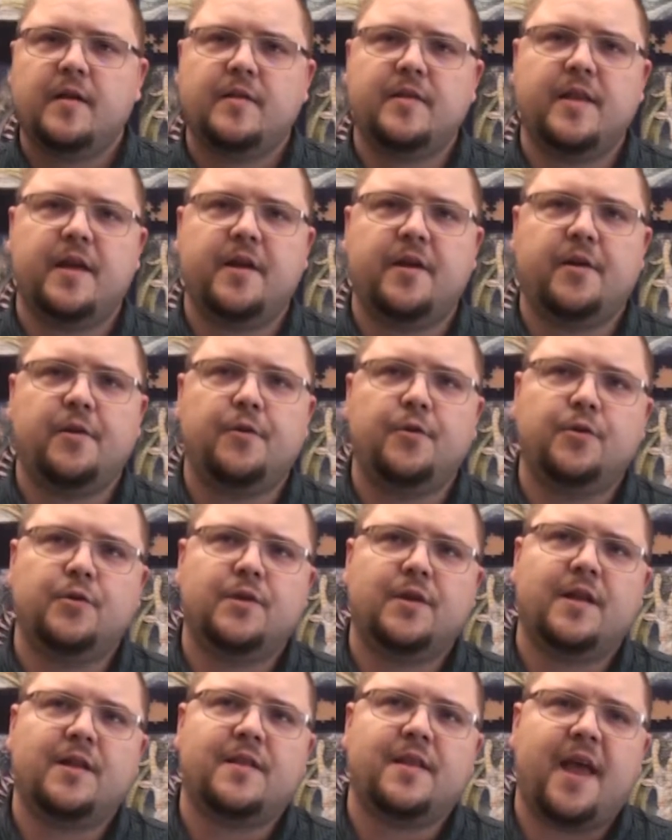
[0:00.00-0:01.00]
They are
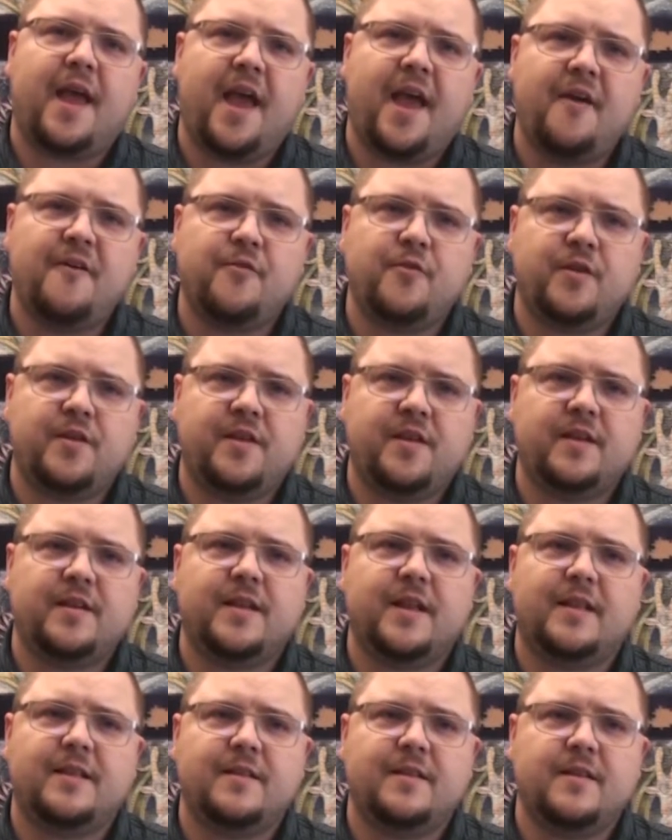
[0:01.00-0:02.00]
good at everything
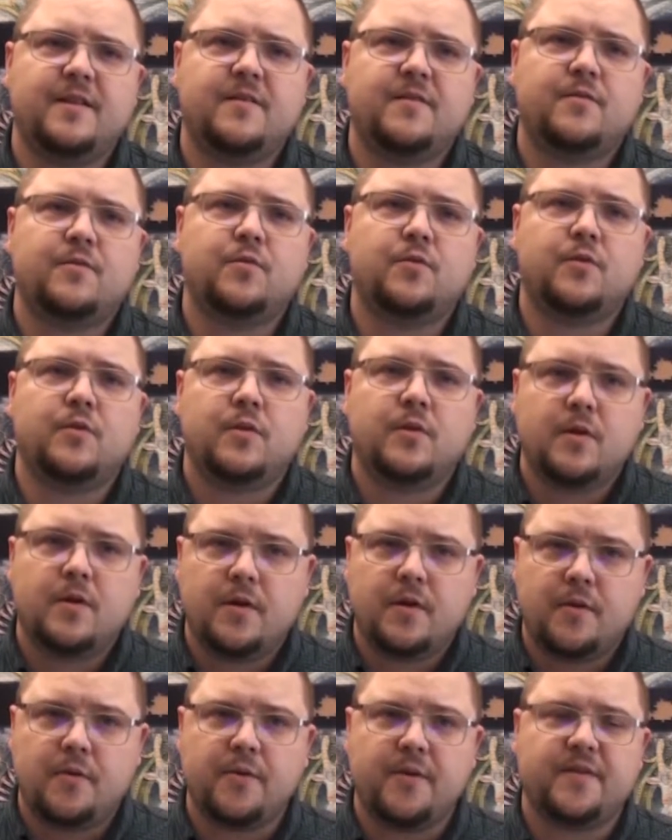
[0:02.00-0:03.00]
that needs to
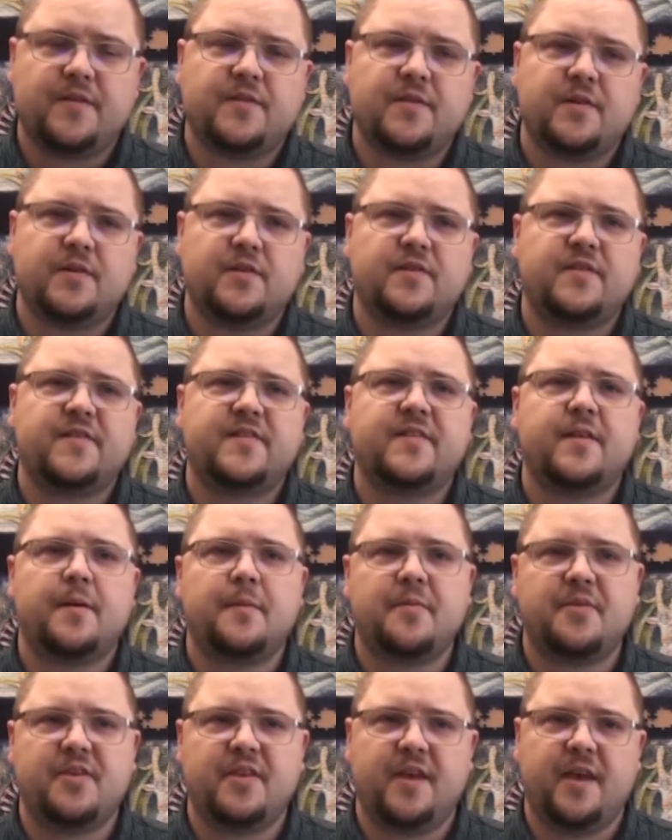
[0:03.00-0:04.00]
research
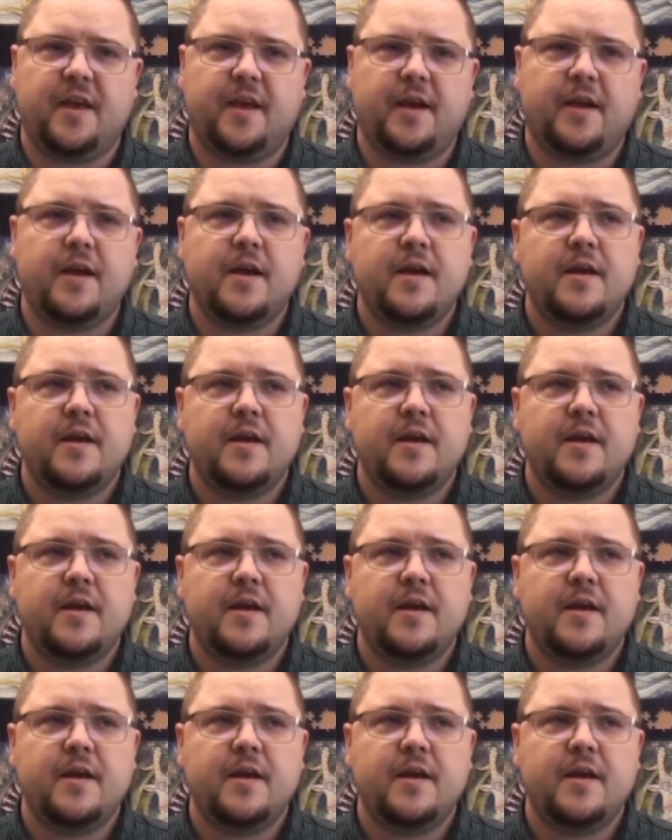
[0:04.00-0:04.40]
something.